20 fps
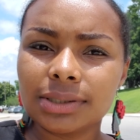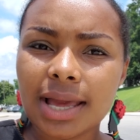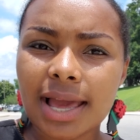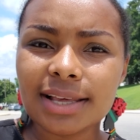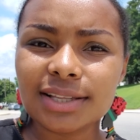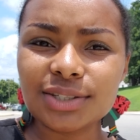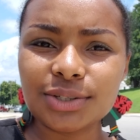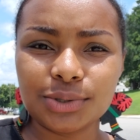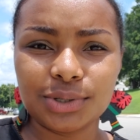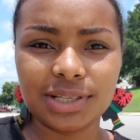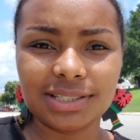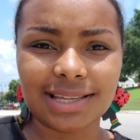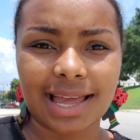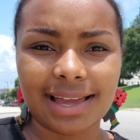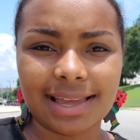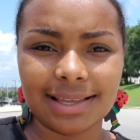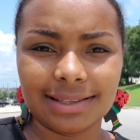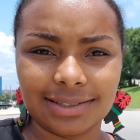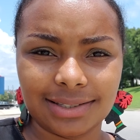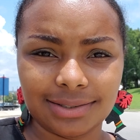as soon as I
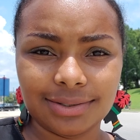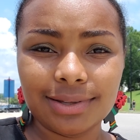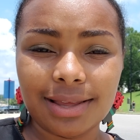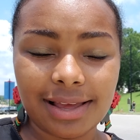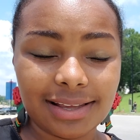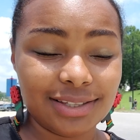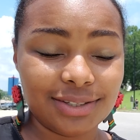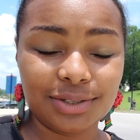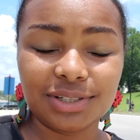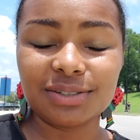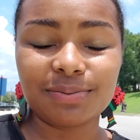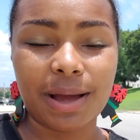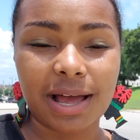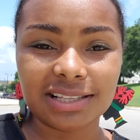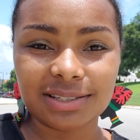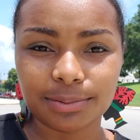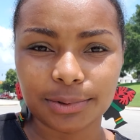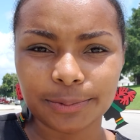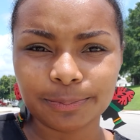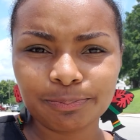can, as soon as
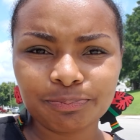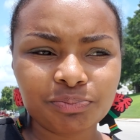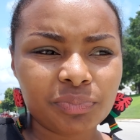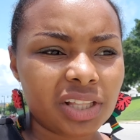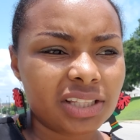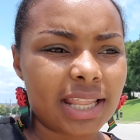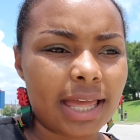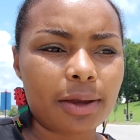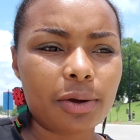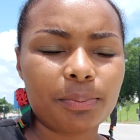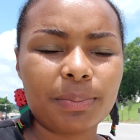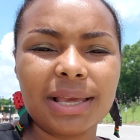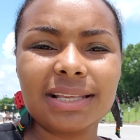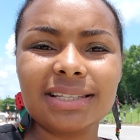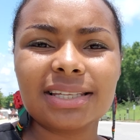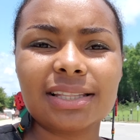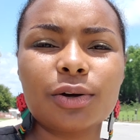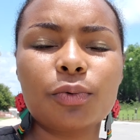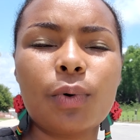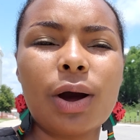possible? Like
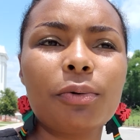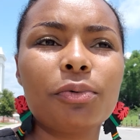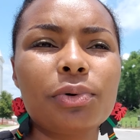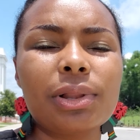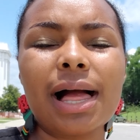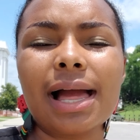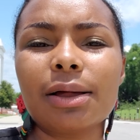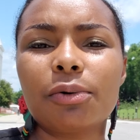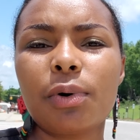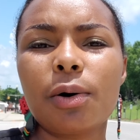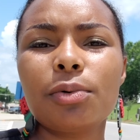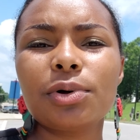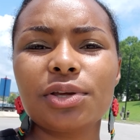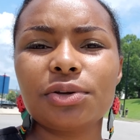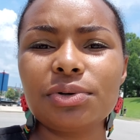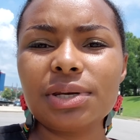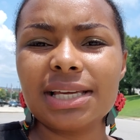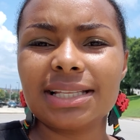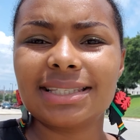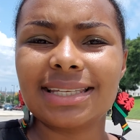basically what will I what will you
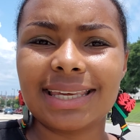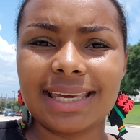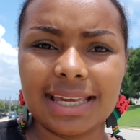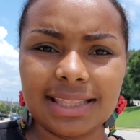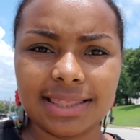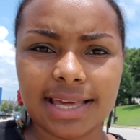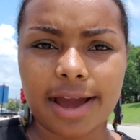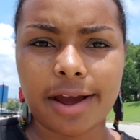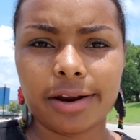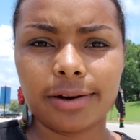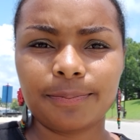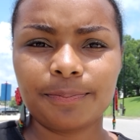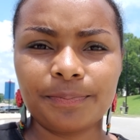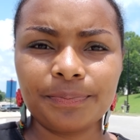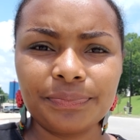need to get there?